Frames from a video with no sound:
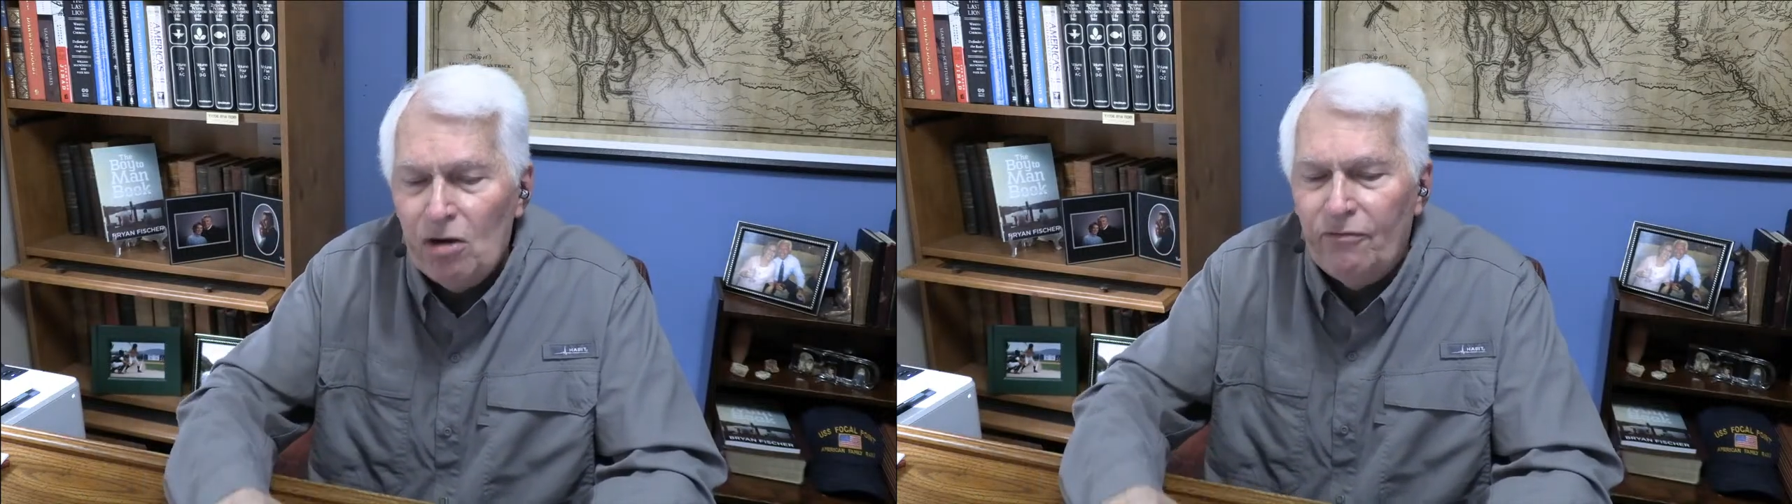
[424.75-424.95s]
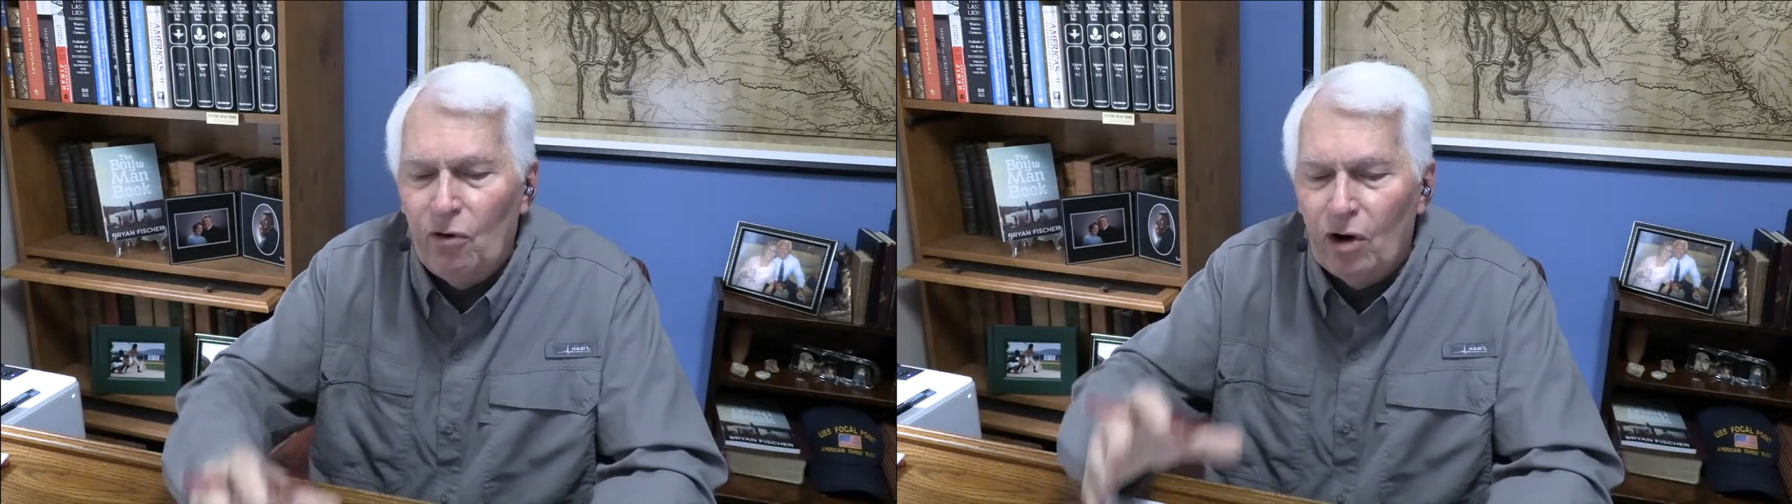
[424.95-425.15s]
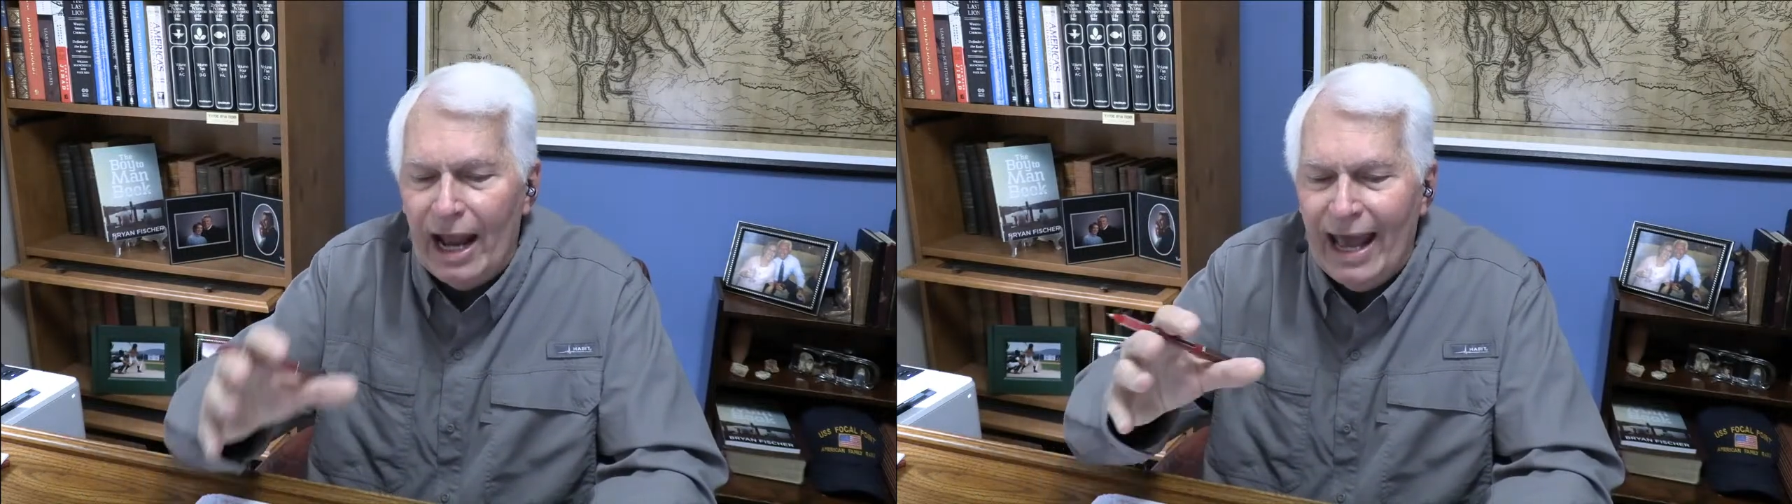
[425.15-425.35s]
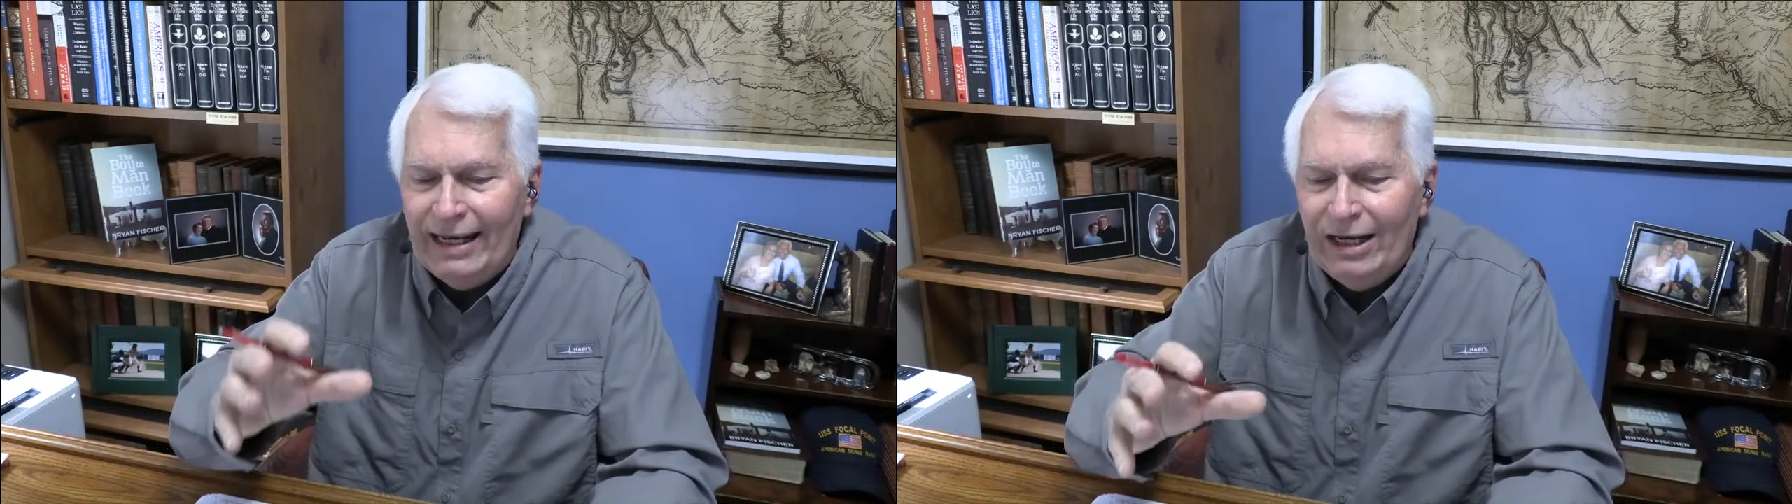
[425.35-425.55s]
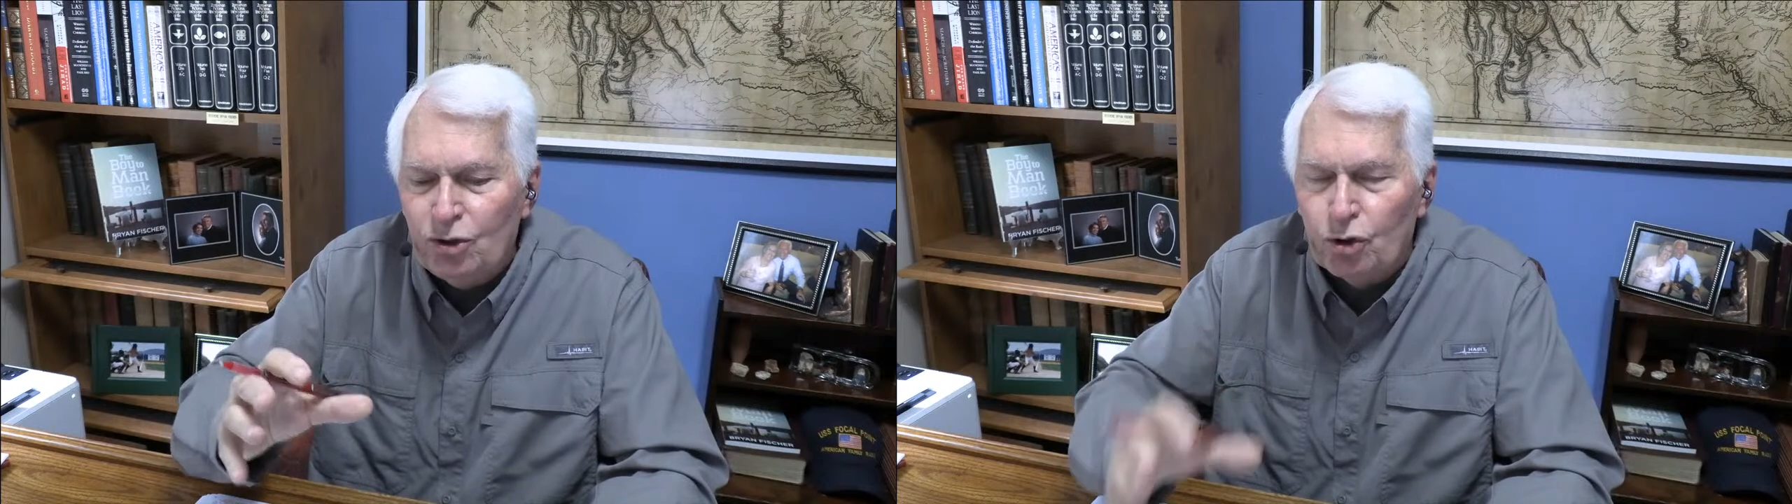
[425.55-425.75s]
for
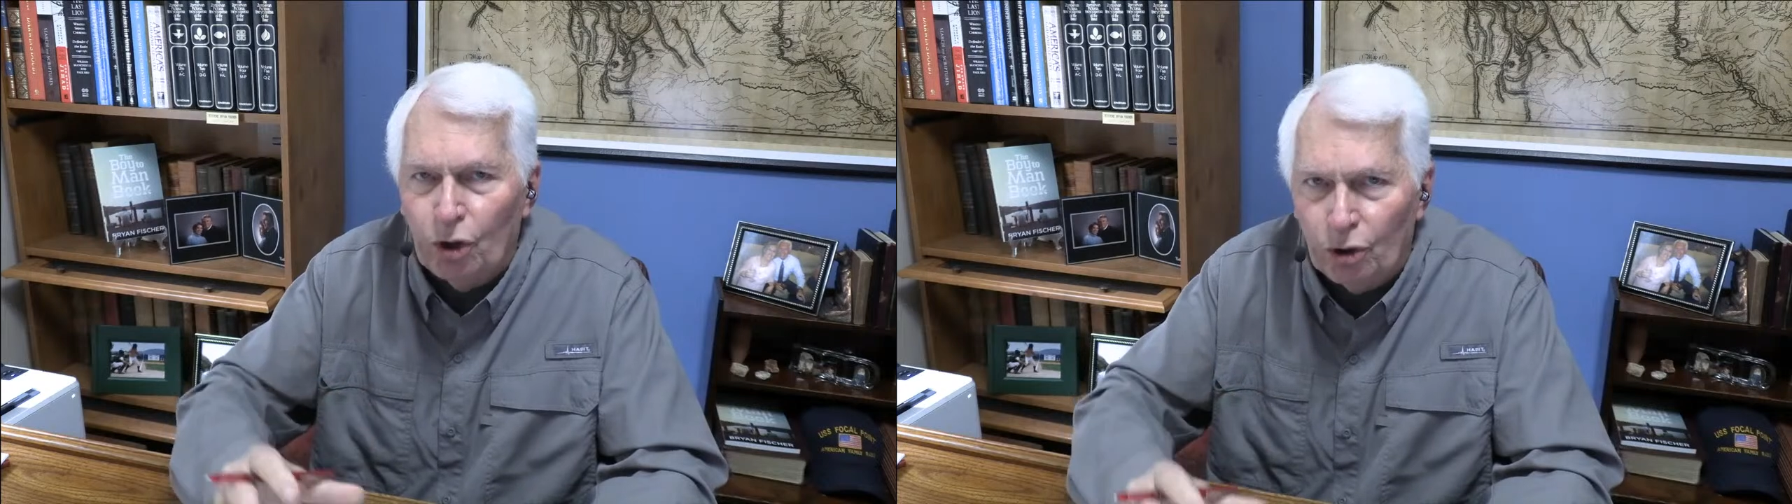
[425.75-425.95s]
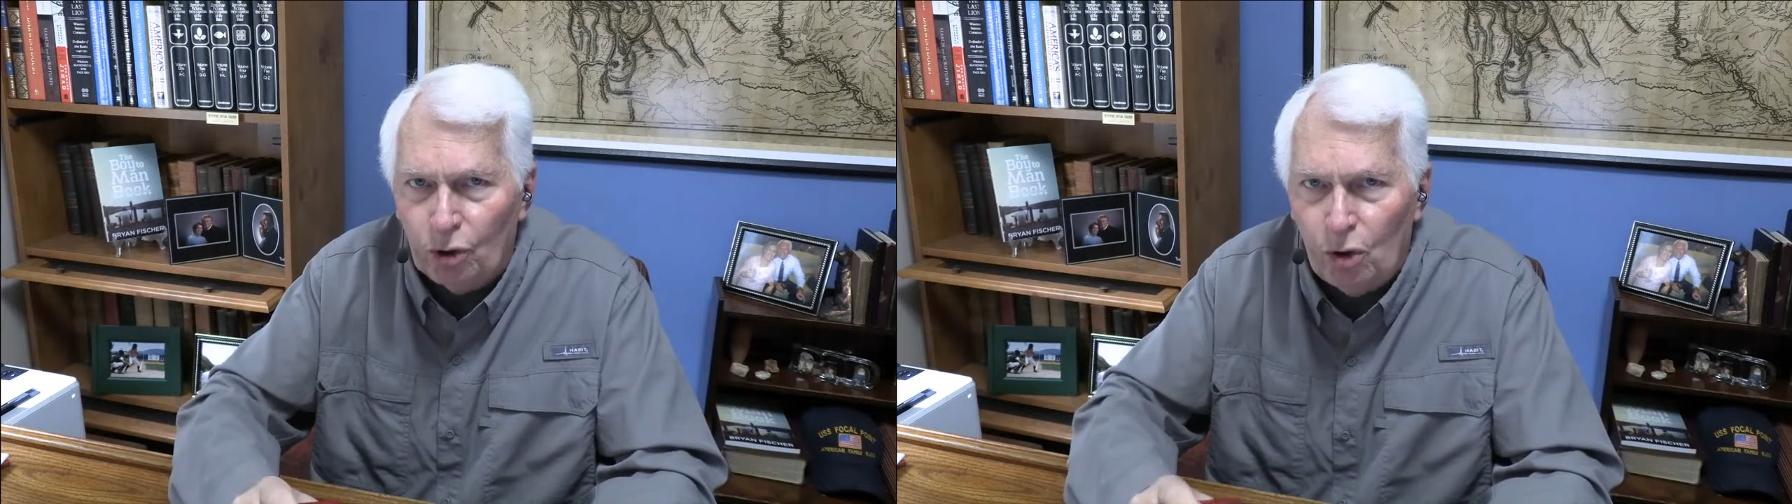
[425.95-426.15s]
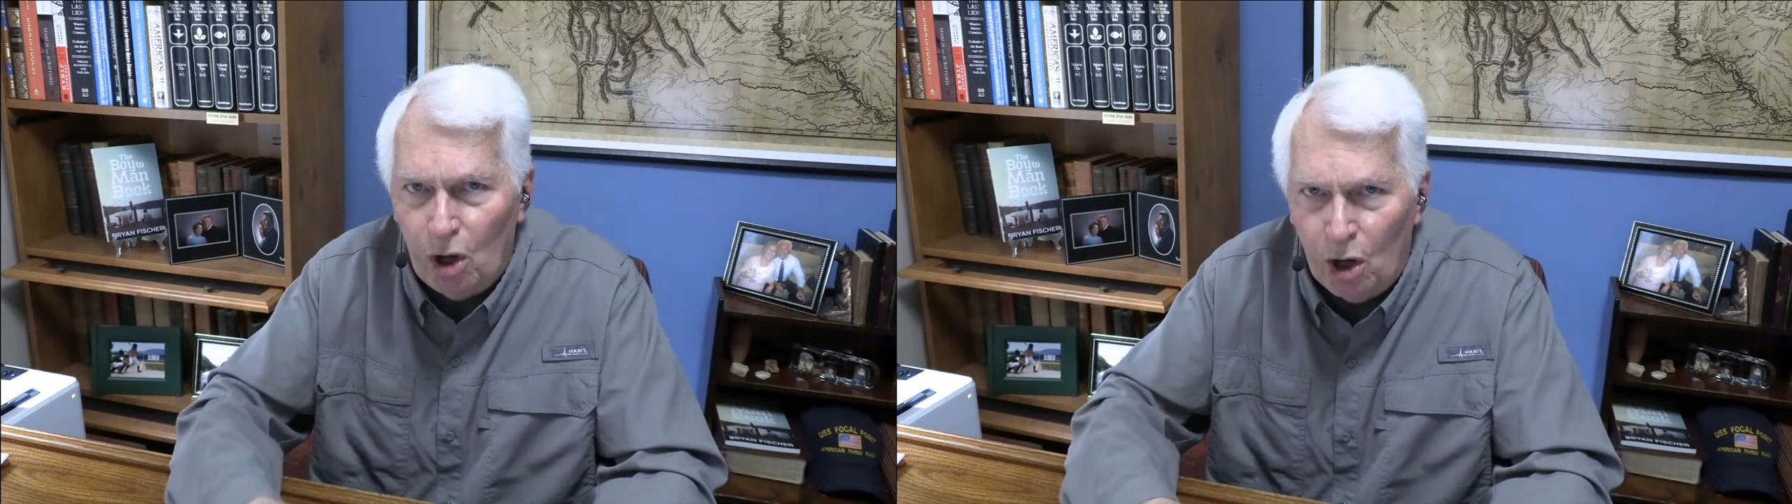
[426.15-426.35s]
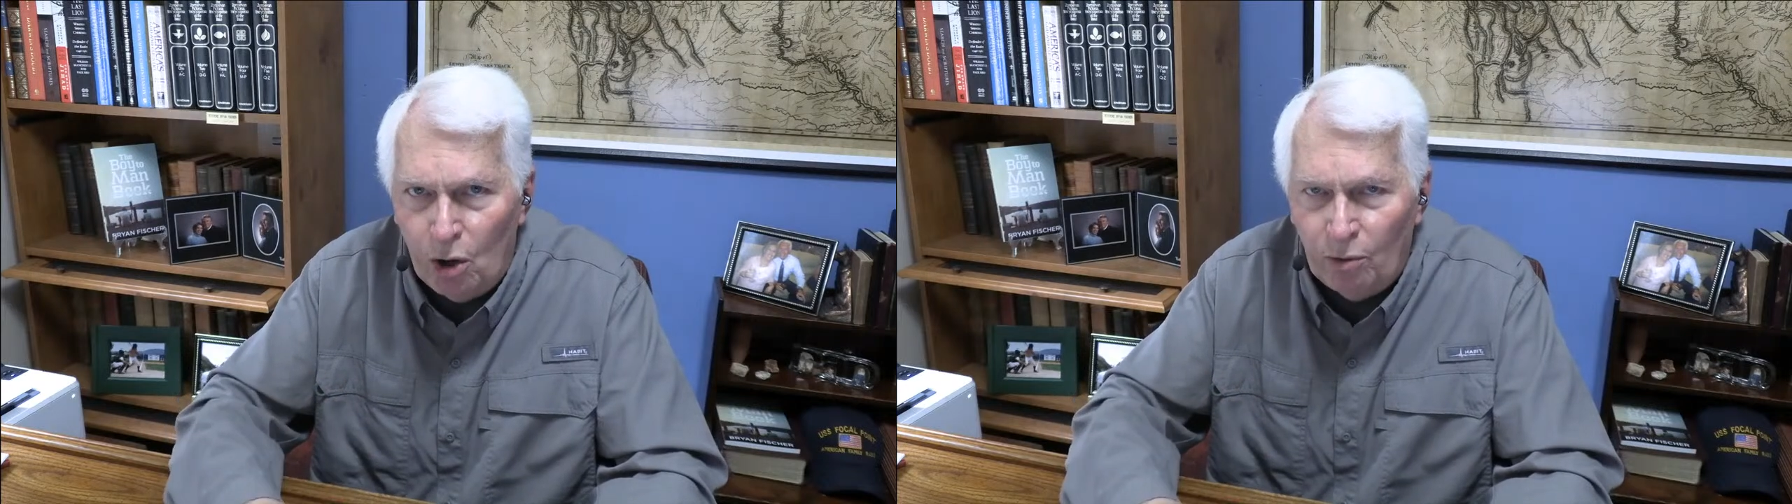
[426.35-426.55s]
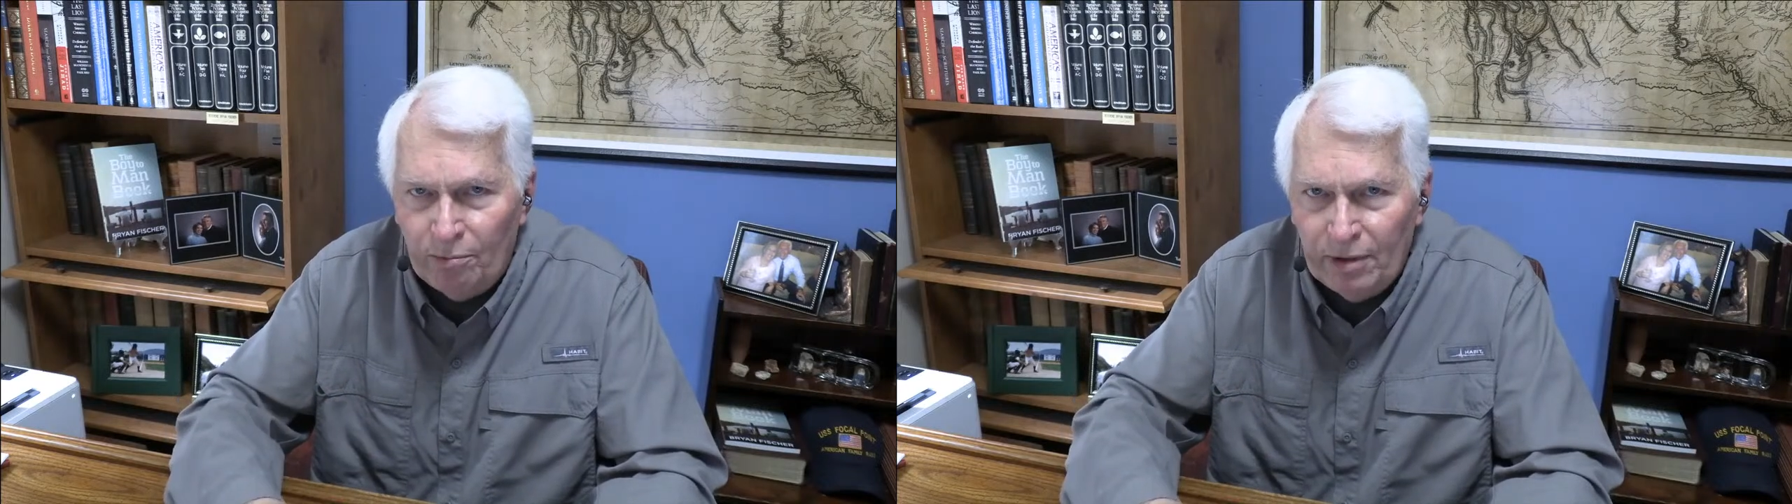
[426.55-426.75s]
an eternal
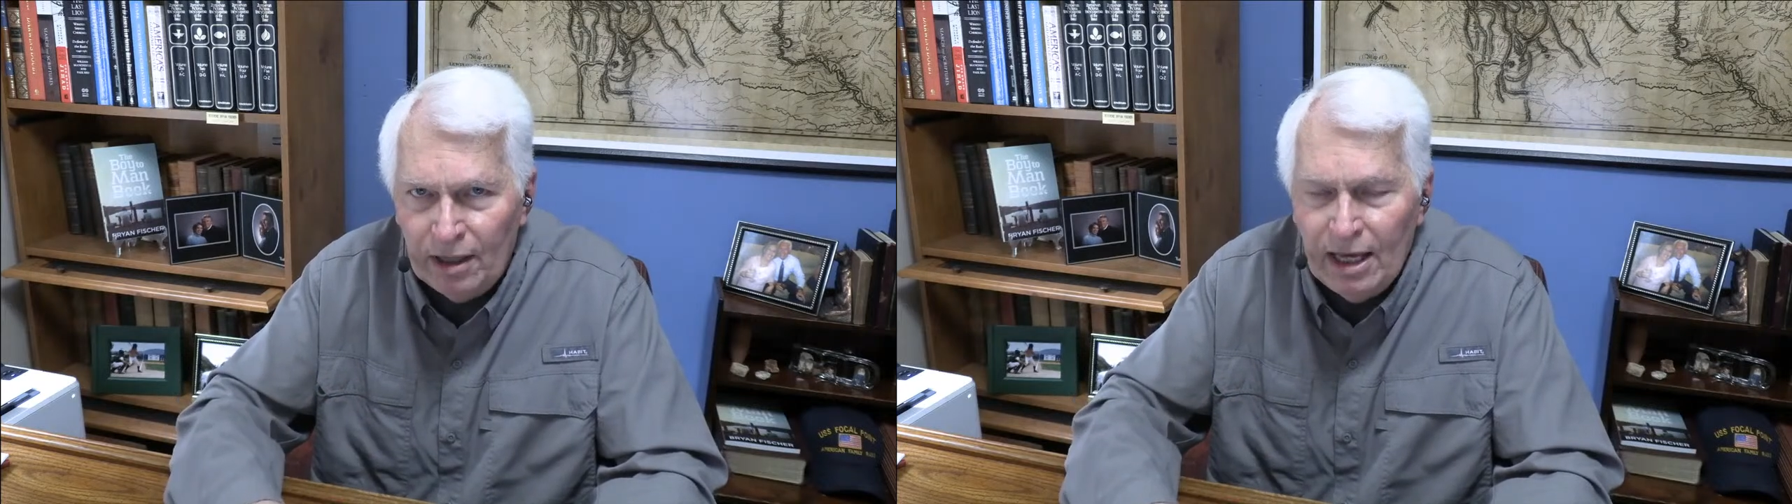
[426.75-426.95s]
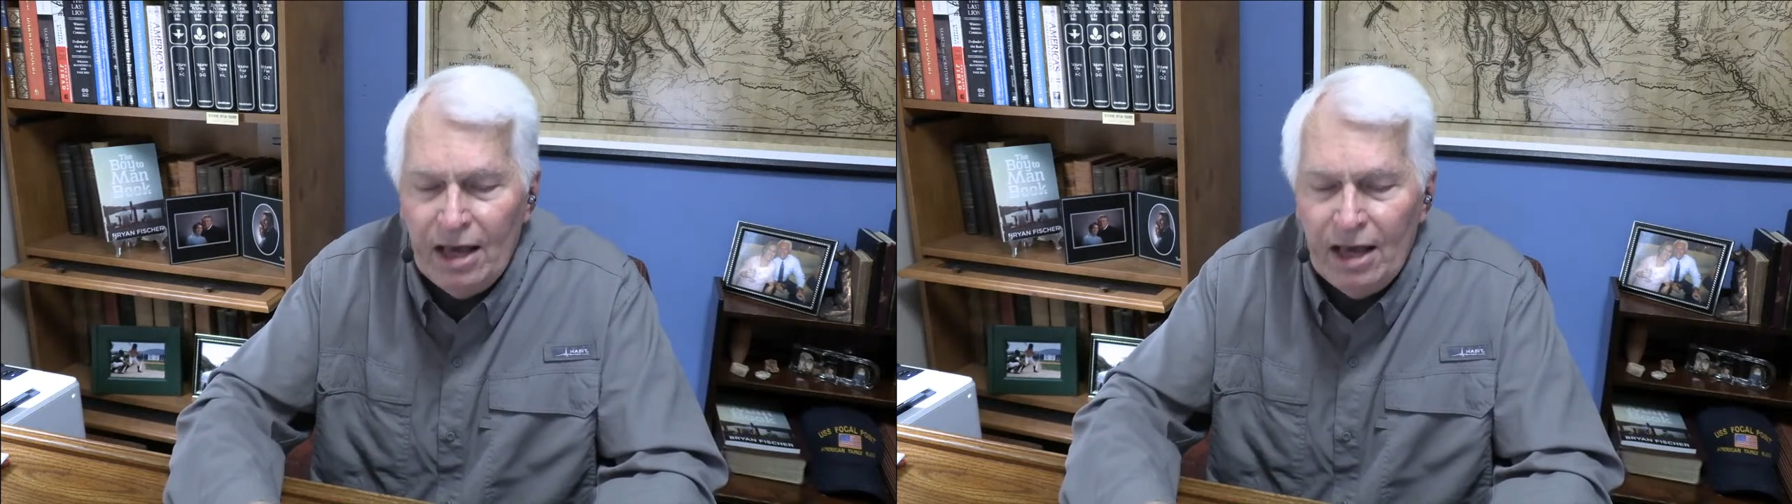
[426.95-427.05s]
home